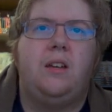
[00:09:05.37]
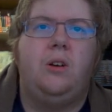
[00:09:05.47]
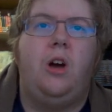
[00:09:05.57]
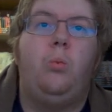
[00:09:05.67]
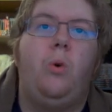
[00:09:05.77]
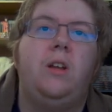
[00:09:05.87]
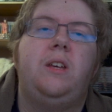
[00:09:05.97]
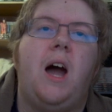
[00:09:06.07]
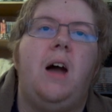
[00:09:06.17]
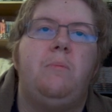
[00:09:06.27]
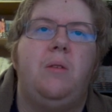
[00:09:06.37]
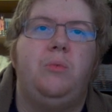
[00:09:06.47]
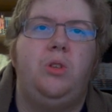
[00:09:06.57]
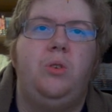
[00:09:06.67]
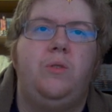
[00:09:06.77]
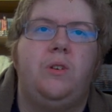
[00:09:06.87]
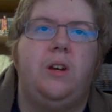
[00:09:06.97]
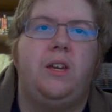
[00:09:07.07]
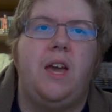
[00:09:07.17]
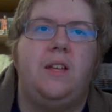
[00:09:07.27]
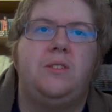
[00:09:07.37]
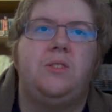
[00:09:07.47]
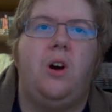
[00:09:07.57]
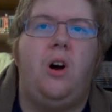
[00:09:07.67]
one combat maneuver against